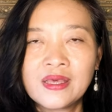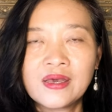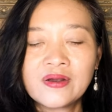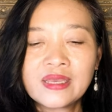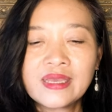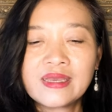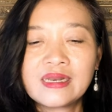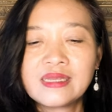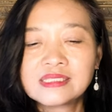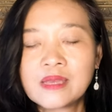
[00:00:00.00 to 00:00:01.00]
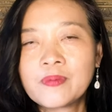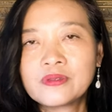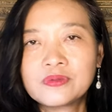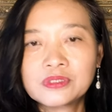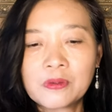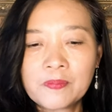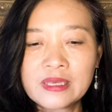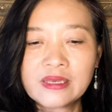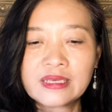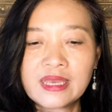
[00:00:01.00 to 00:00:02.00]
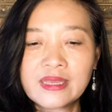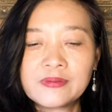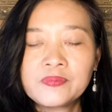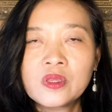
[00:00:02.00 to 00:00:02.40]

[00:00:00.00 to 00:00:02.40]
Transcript: Okay, let's get back to the topic again.